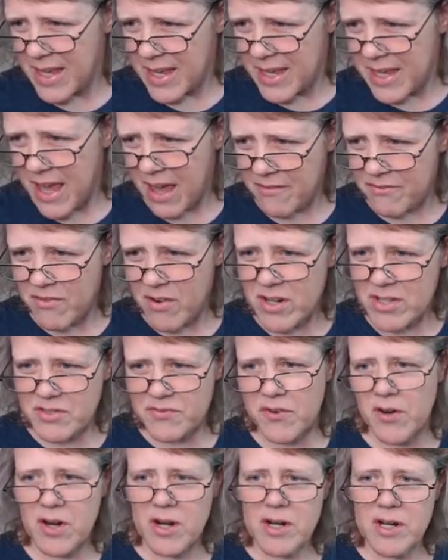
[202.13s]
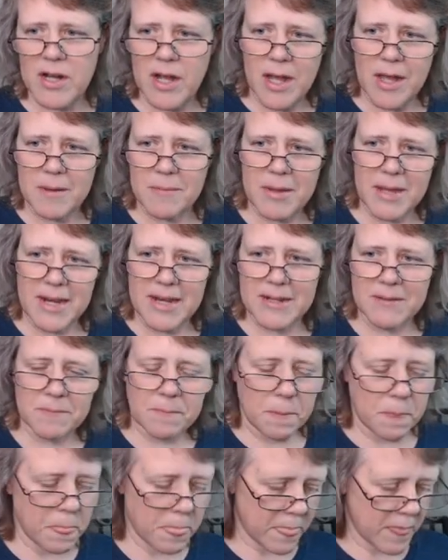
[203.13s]
Yeah, fur is fur. I mean,
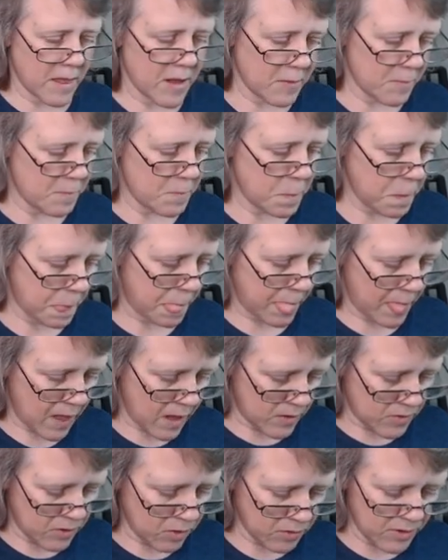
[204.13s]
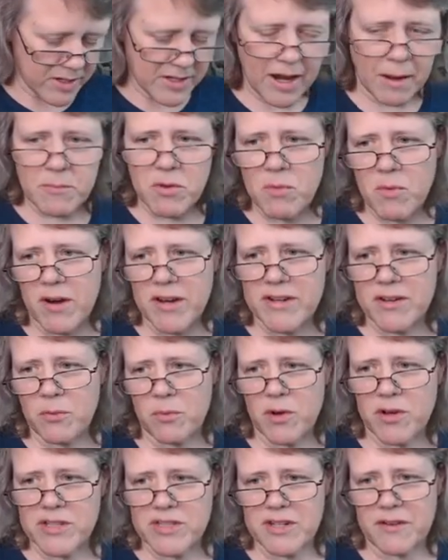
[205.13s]
the only time you run into
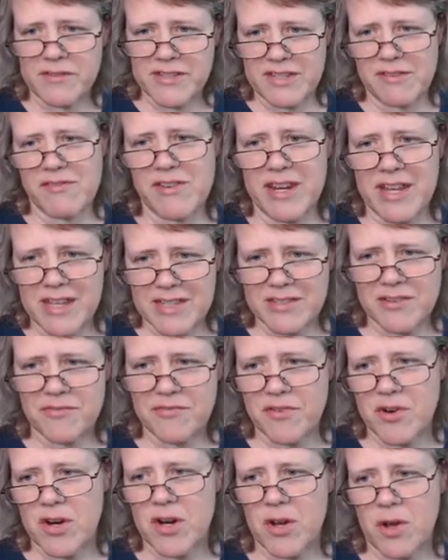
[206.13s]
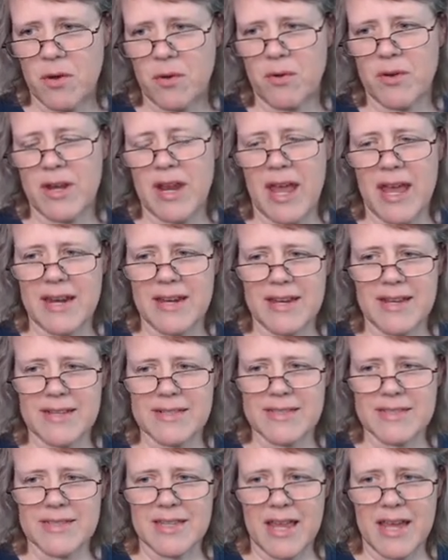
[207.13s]
weird stuff is if it is a fur coat and
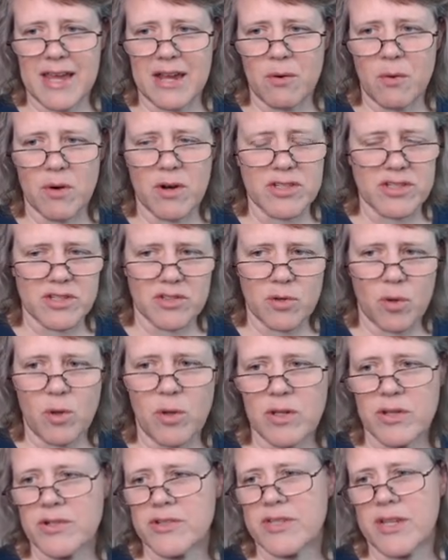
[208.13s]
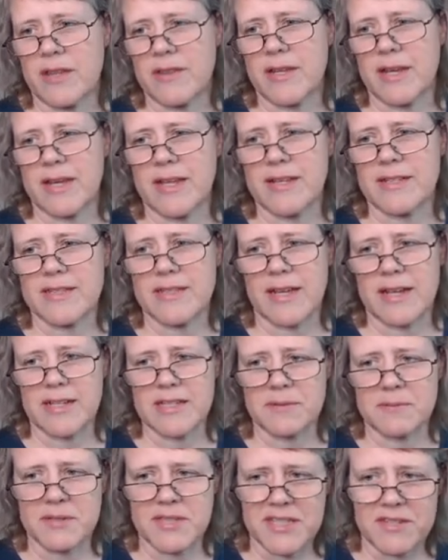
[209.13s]
it's like, or a stole or something, and it's like a
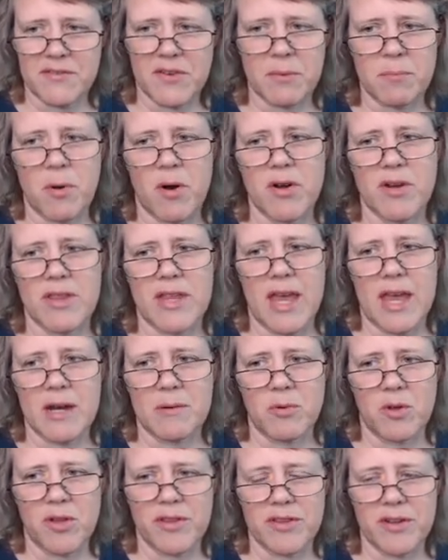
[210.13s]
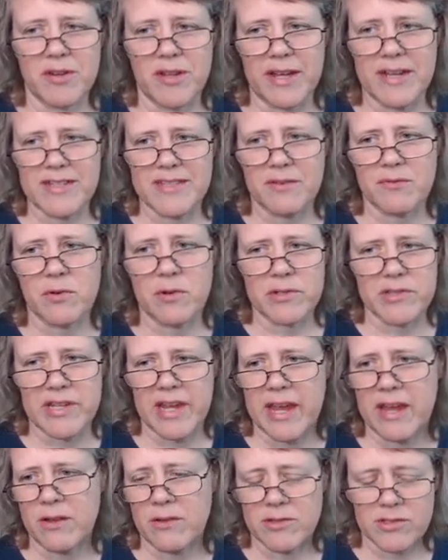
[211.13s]
specific part of the animal and they're like several
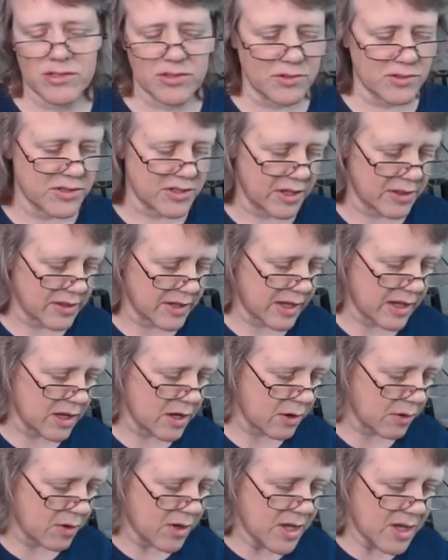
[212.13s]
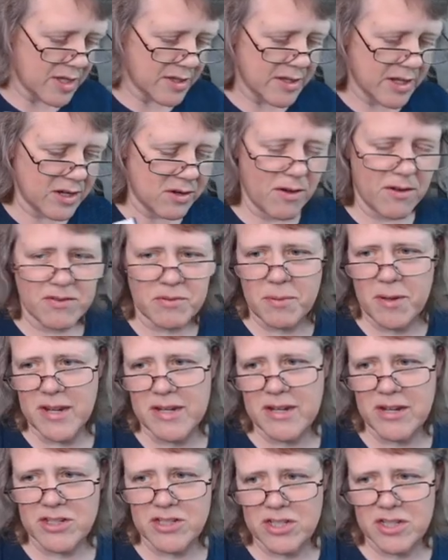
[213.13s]
tails or something, you know. Then you have to pay
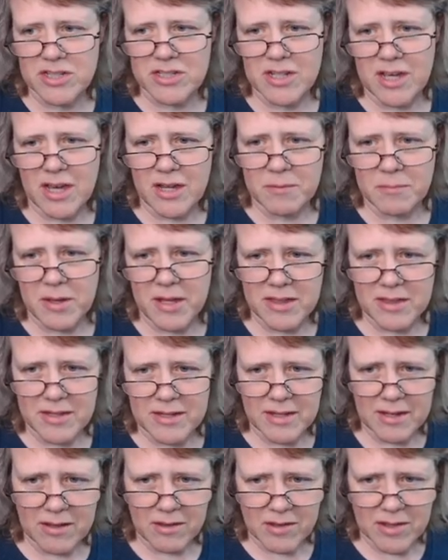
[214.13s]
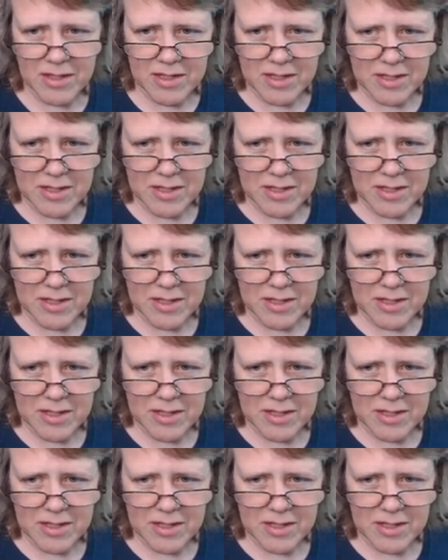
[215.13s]
attention to how to paint the tail.